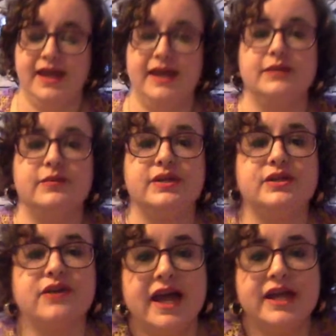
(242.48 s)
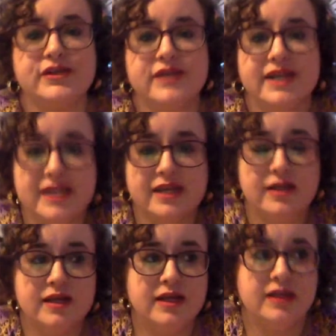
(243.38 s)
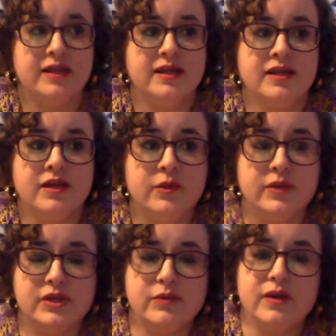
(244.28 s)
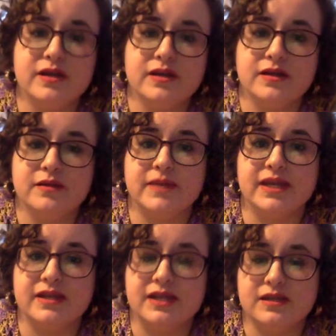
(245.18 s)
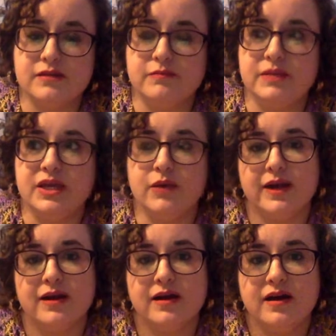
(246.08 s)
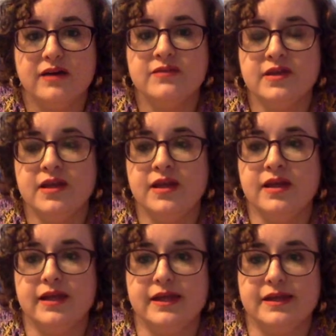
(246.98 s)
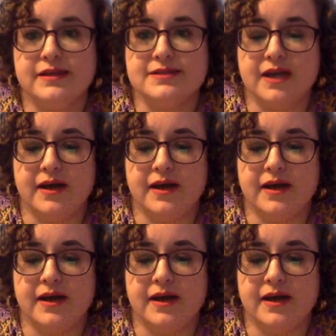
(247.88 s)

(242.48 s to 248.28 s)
And when you're hydrating, what you want to be aware of is